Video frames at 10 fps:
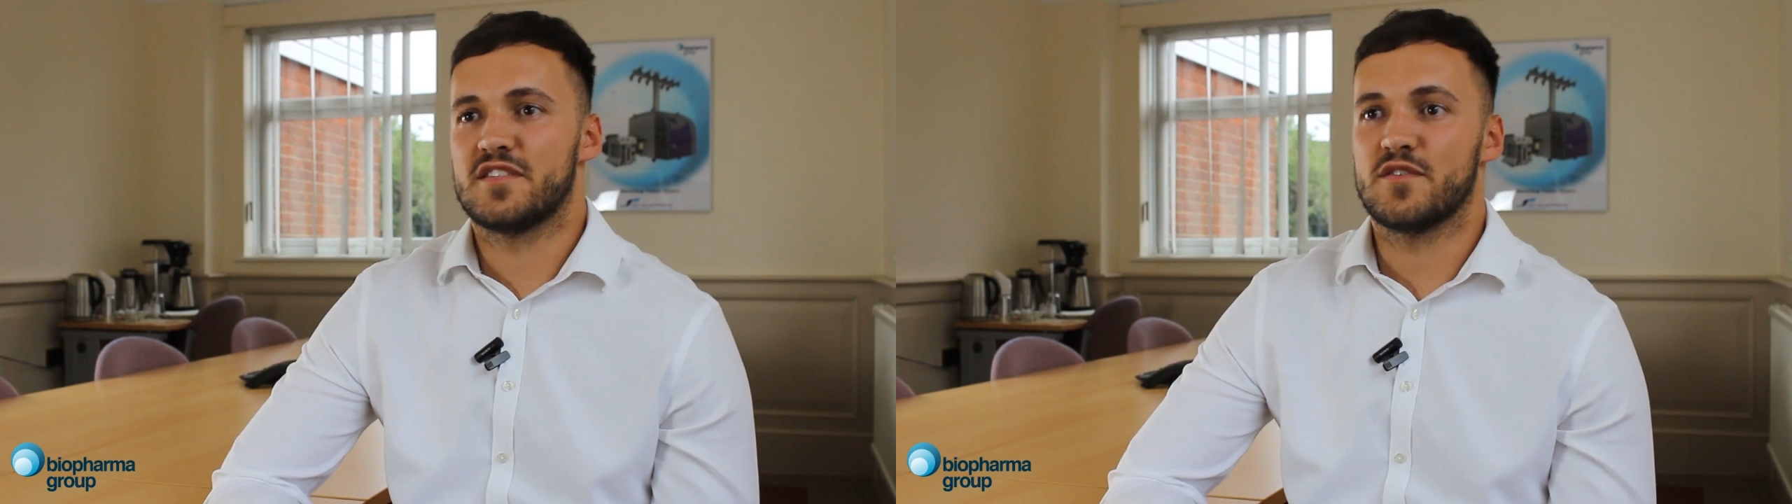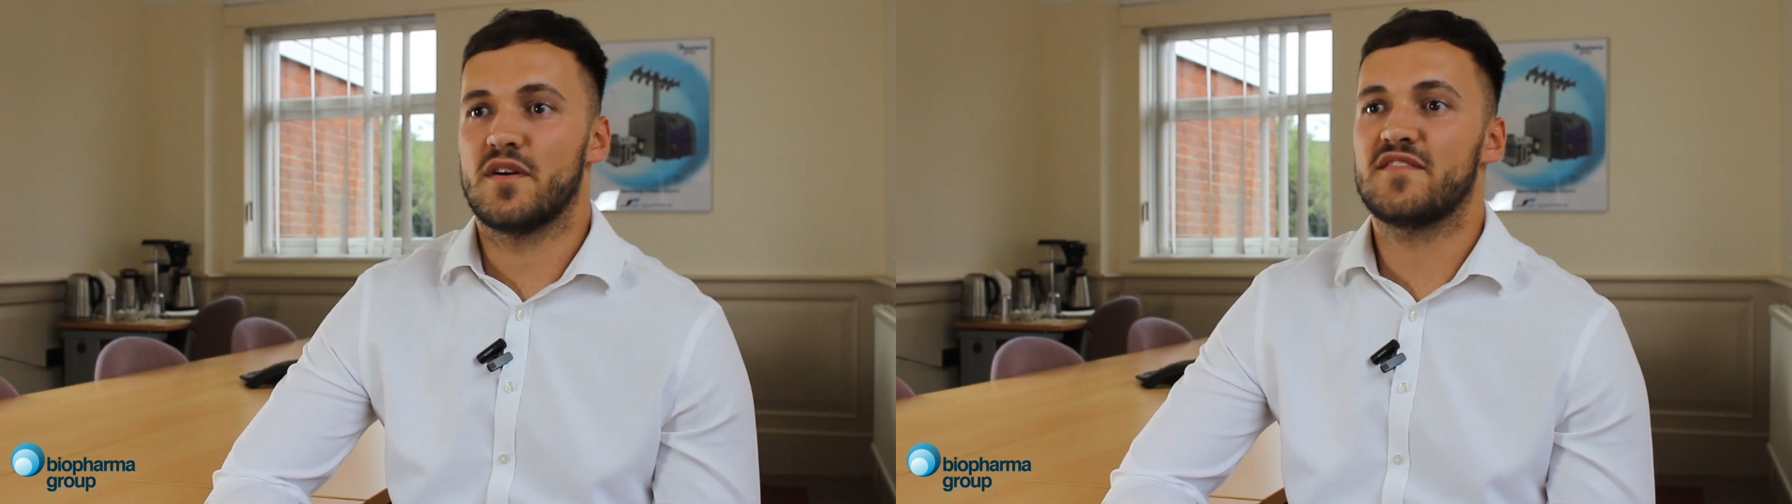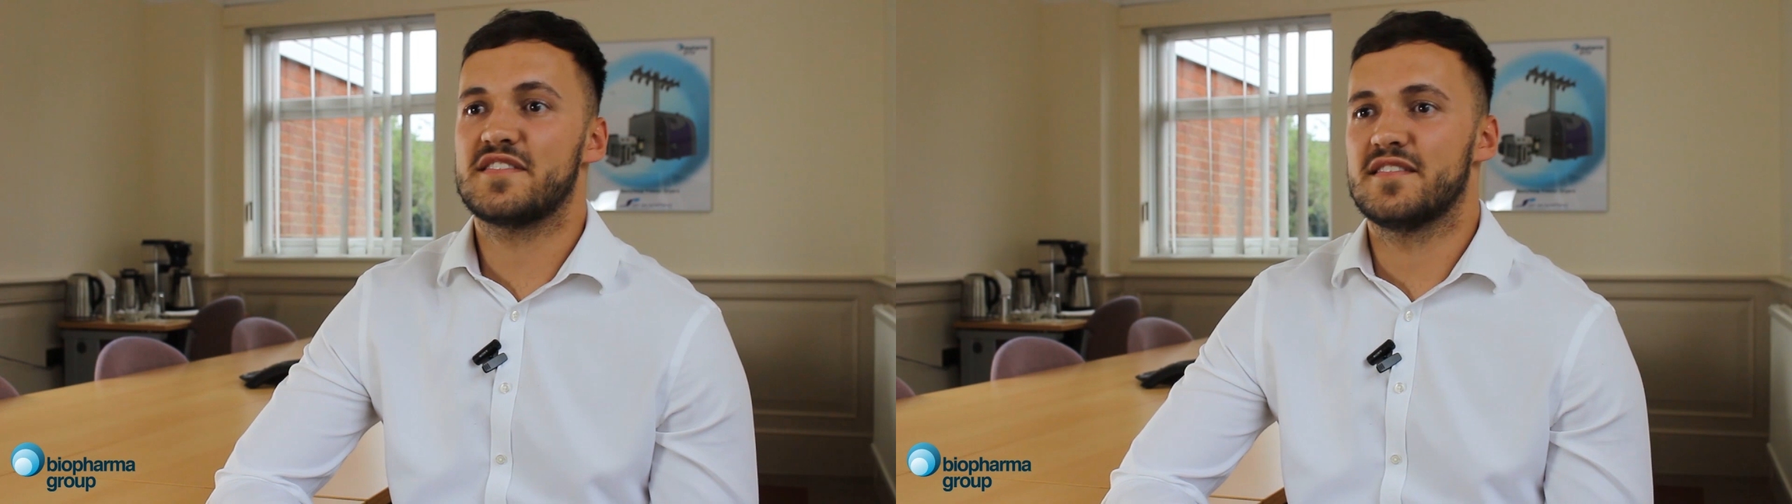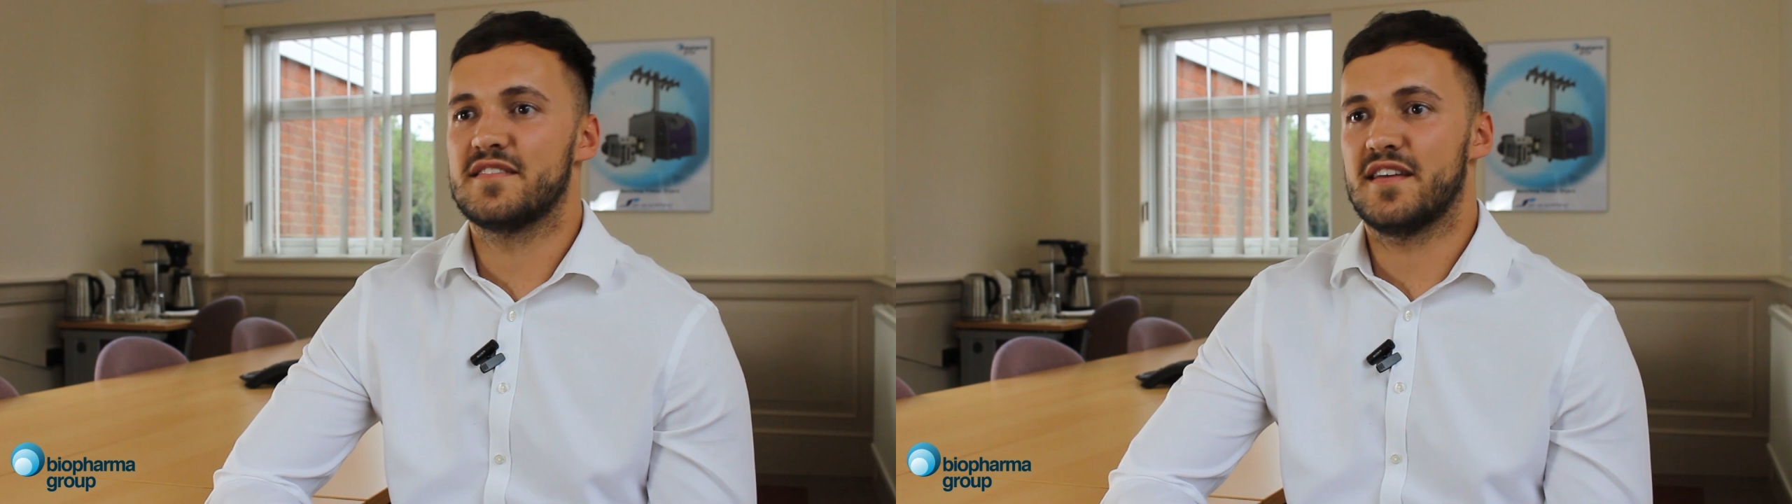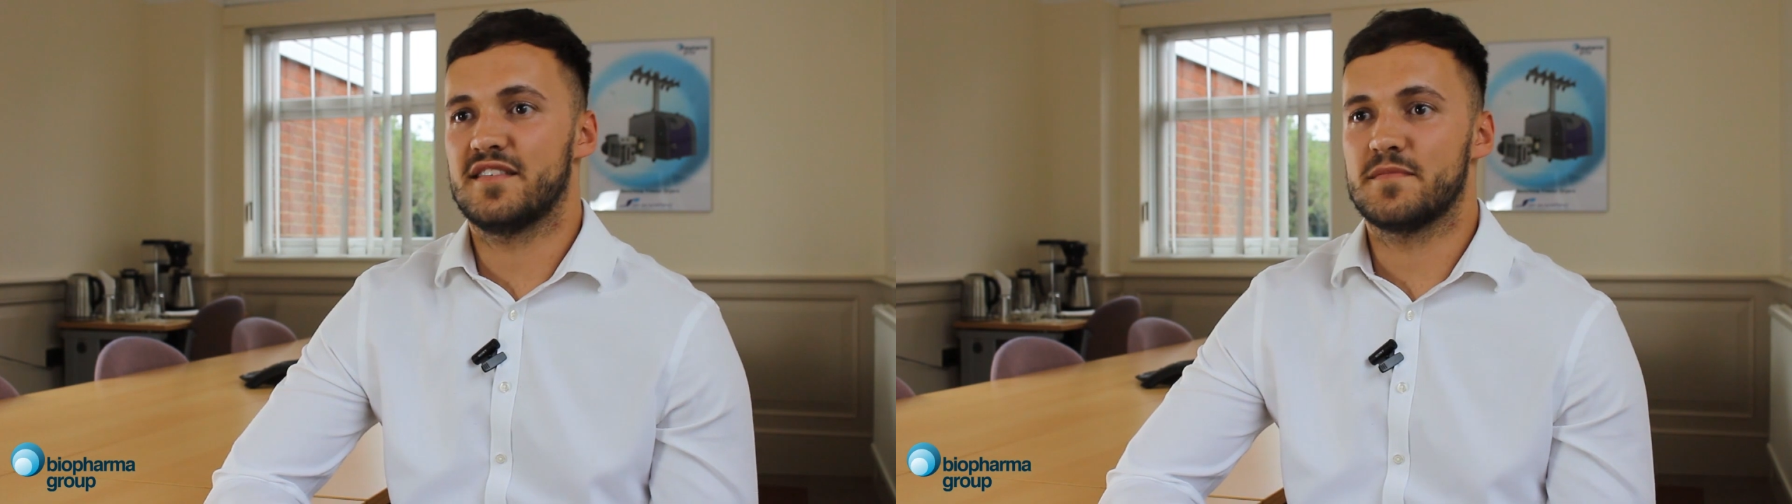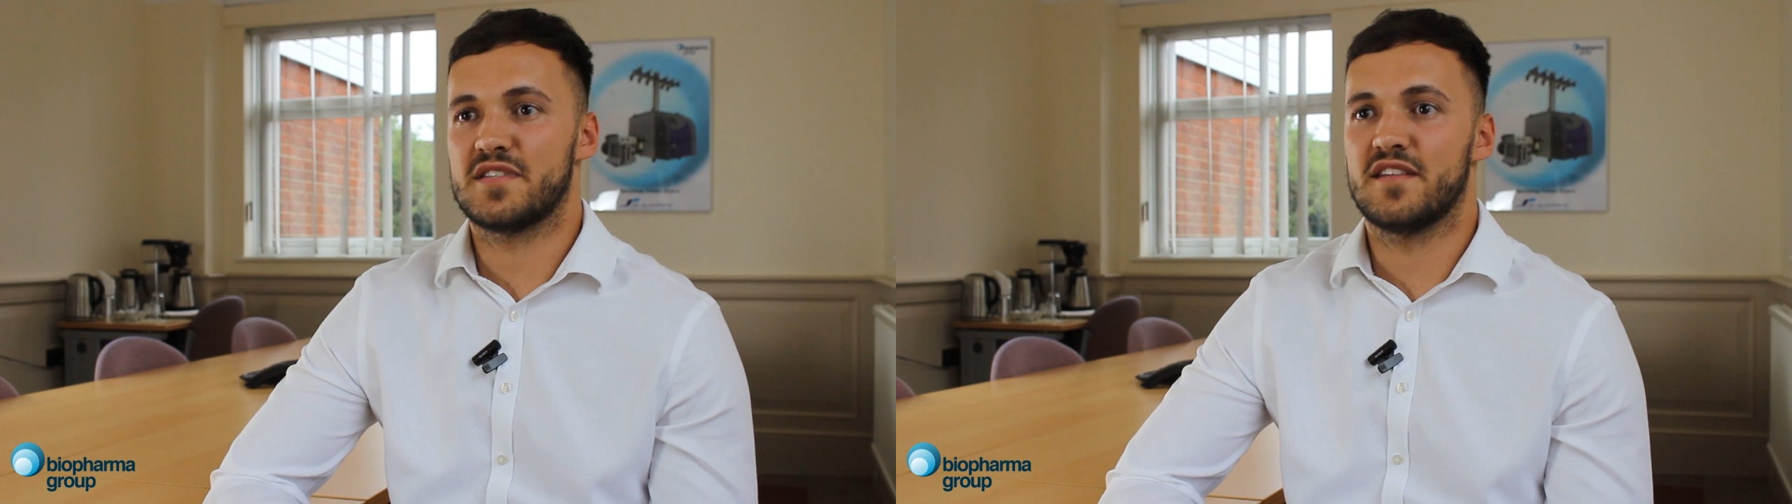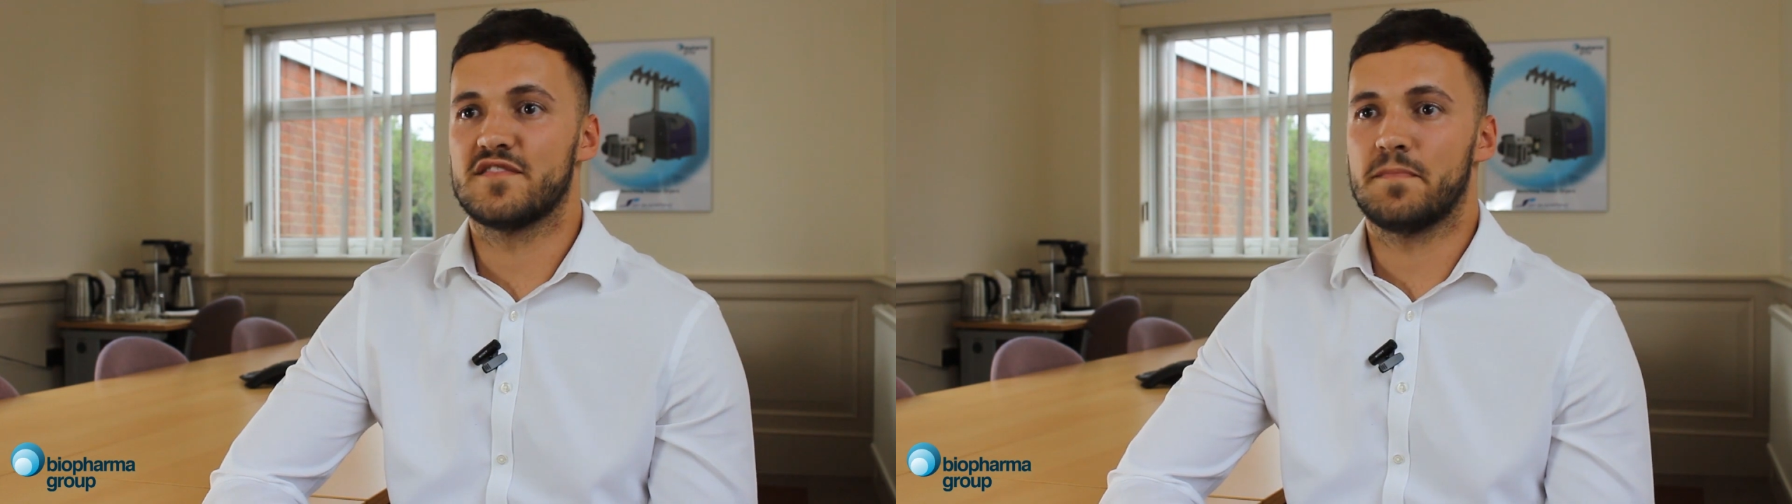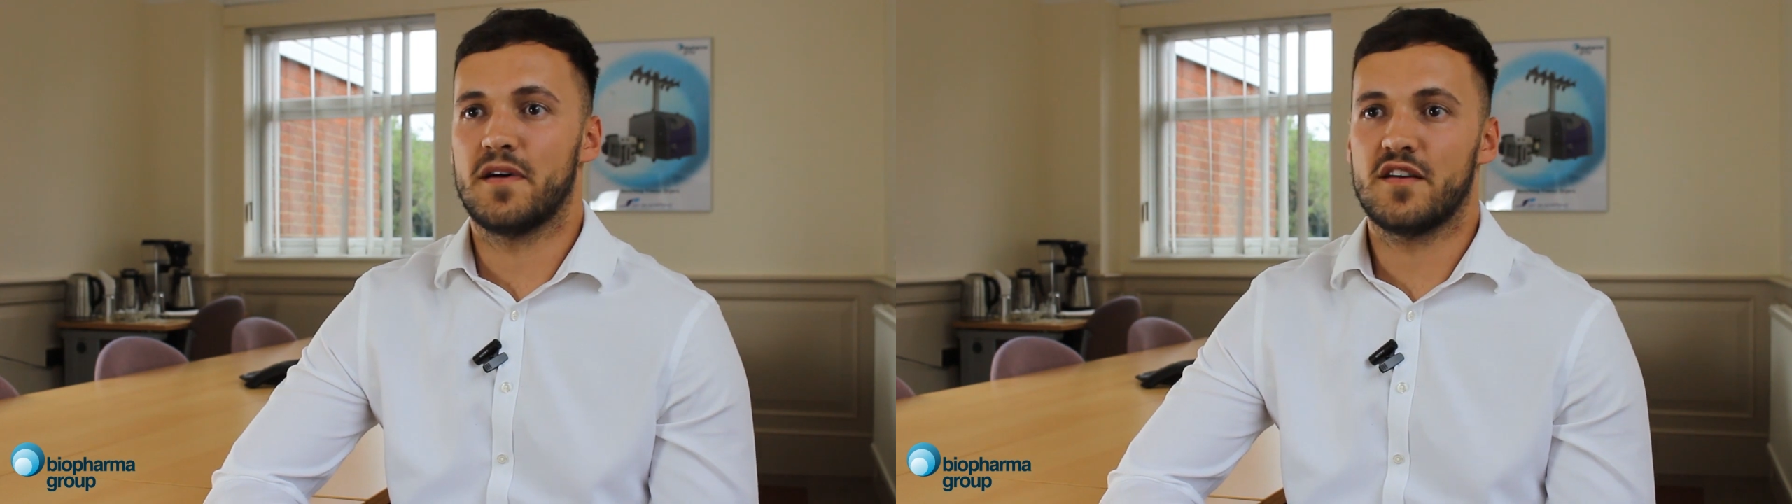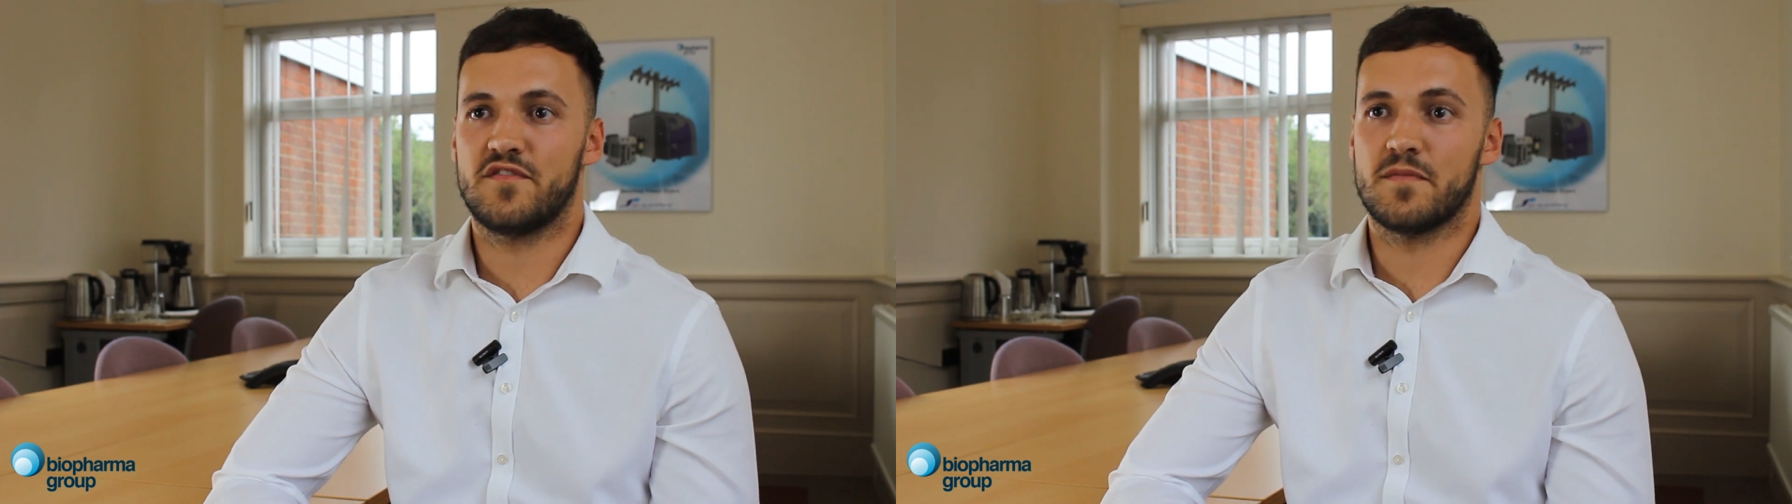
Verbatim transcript: So Avestin set themselves apart